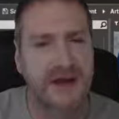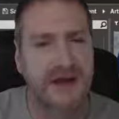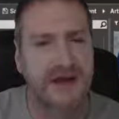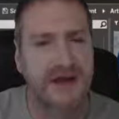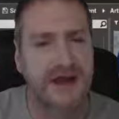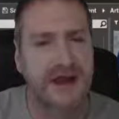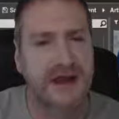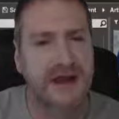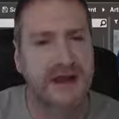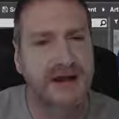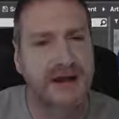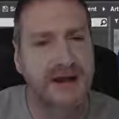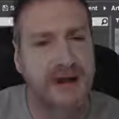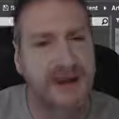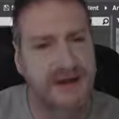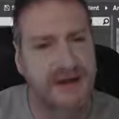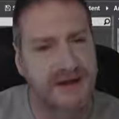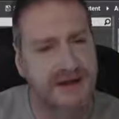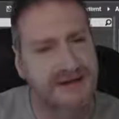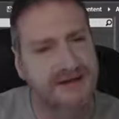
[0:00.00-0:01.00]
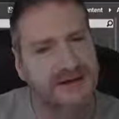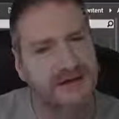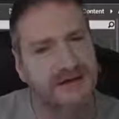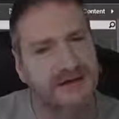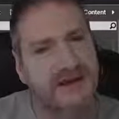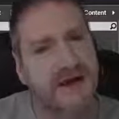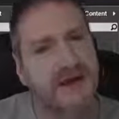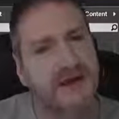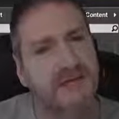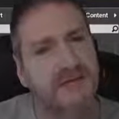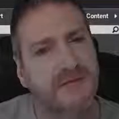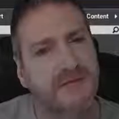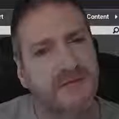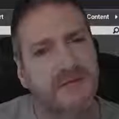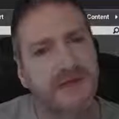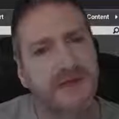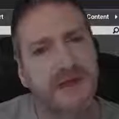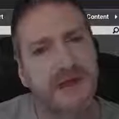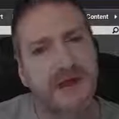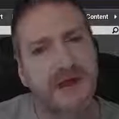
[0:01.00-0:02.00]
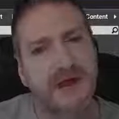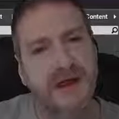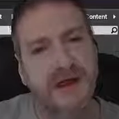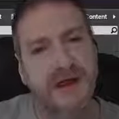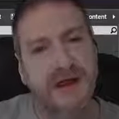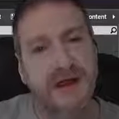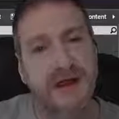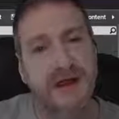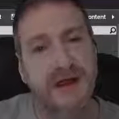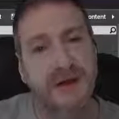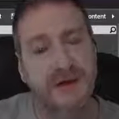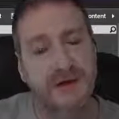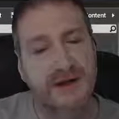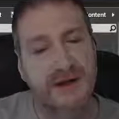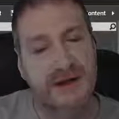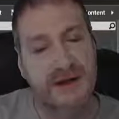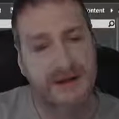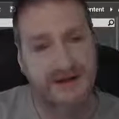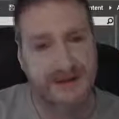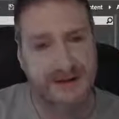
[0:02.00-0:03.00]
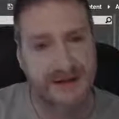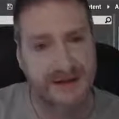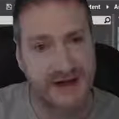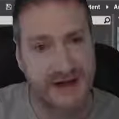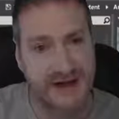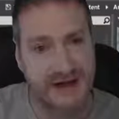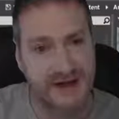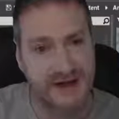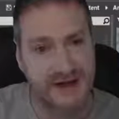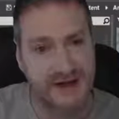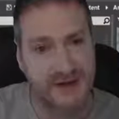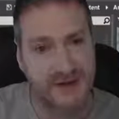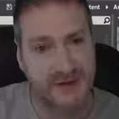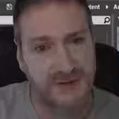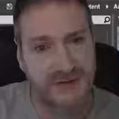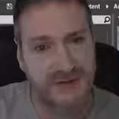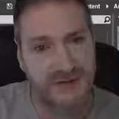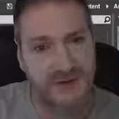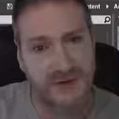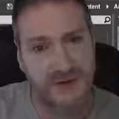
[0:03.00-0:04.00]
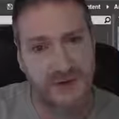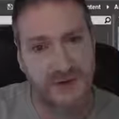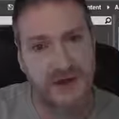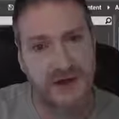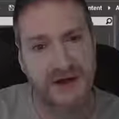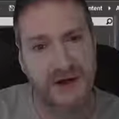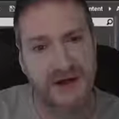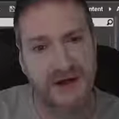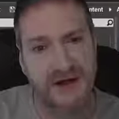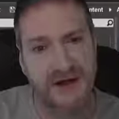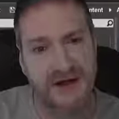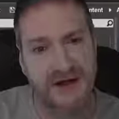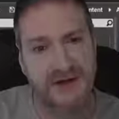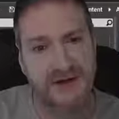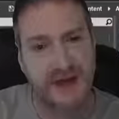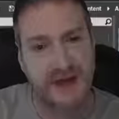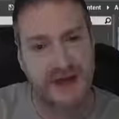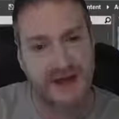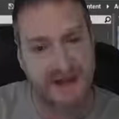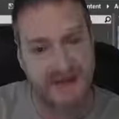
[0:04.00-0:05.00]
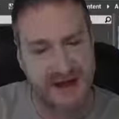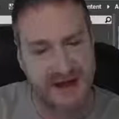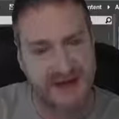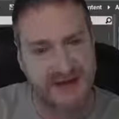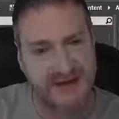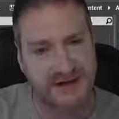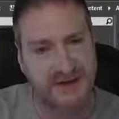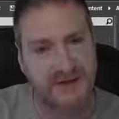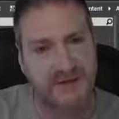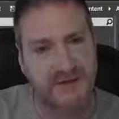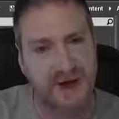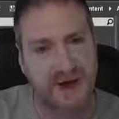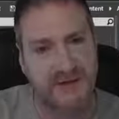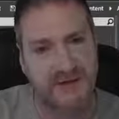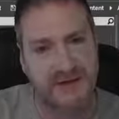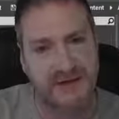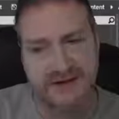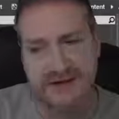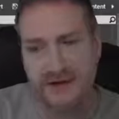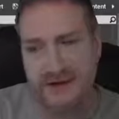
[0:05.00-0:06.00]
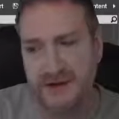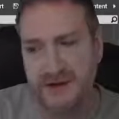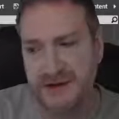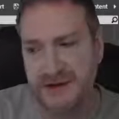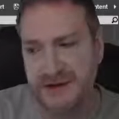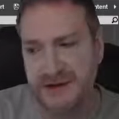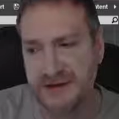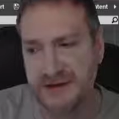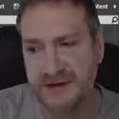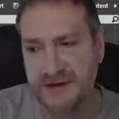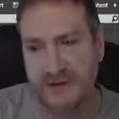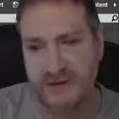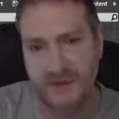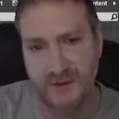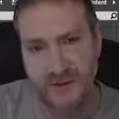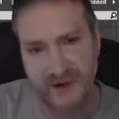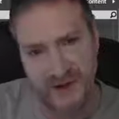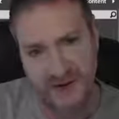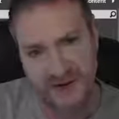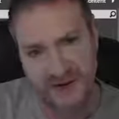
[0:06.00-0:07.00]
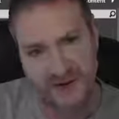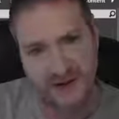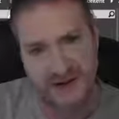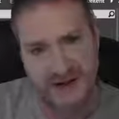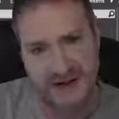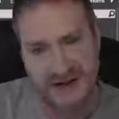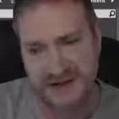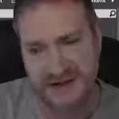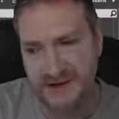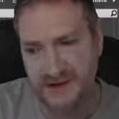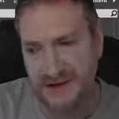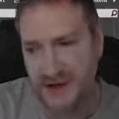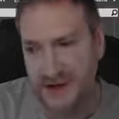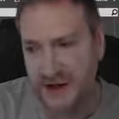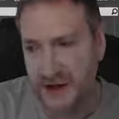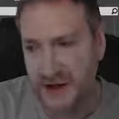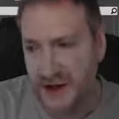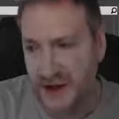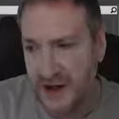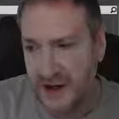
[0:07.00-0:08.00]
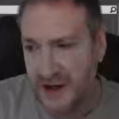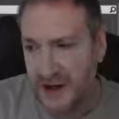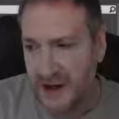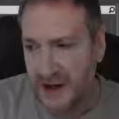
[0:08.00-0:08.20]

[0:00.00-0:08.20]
Colleen Healy, I think is his name. All he does is glass sculptural work. It's based on one of his sculptures, or one of his pieces of work.